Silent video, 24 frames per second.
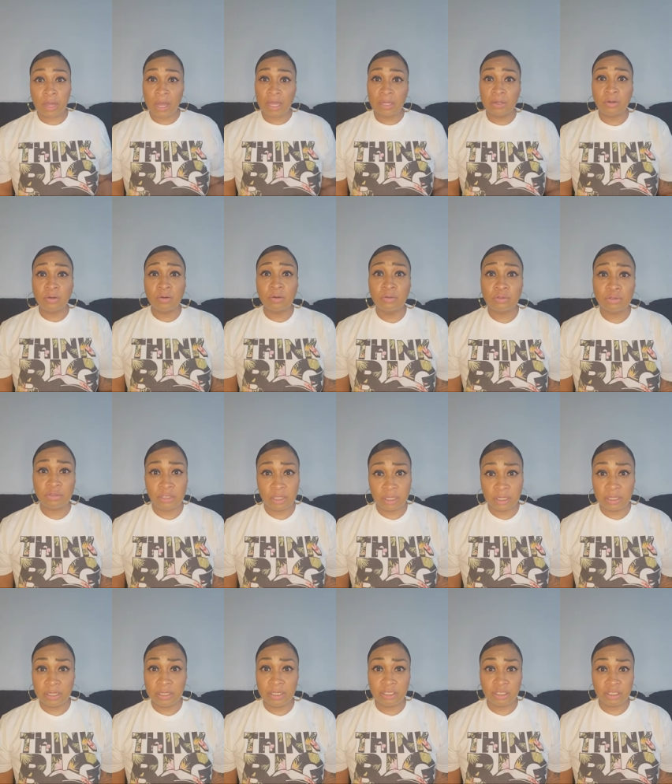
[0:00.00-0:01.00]
I know who's
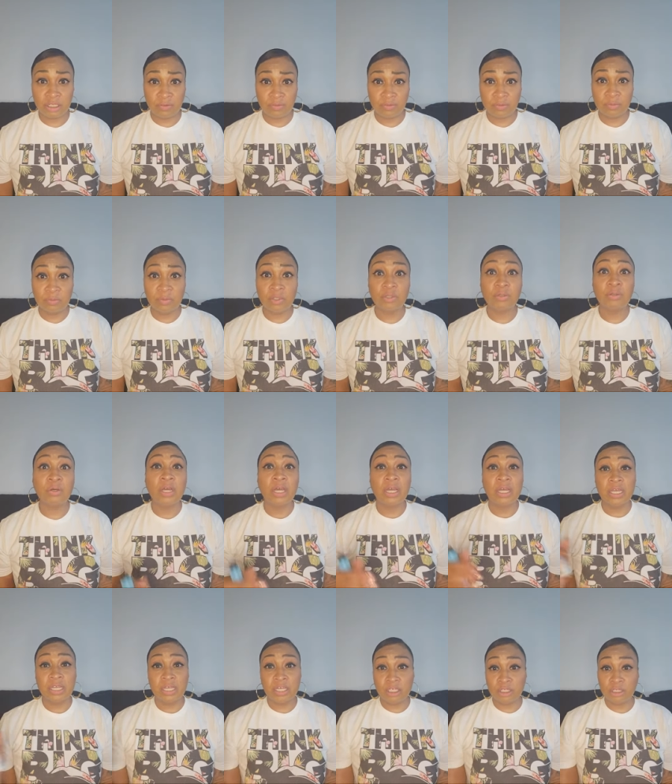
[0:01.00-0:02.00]
stealing the shit from you.
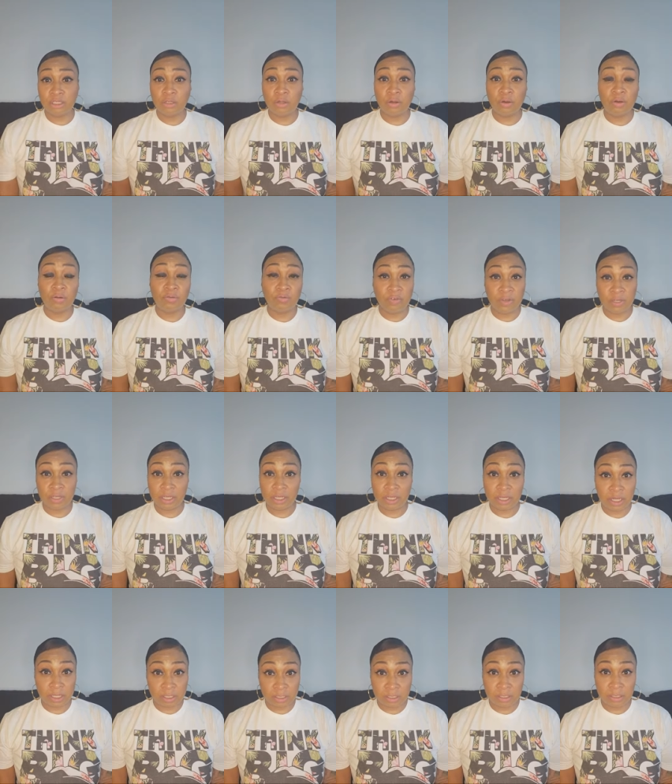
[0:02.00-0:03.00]
It's your own fucking
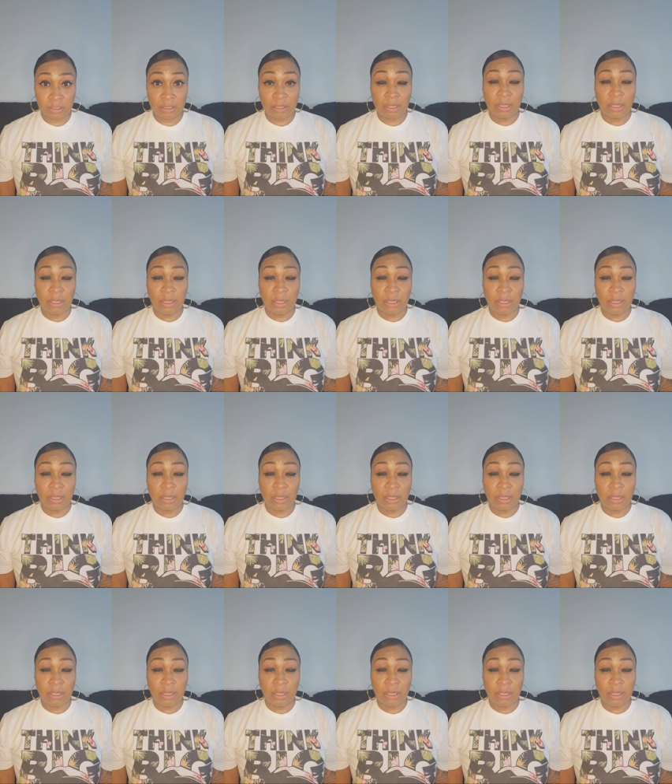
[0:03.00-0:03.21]
cousin.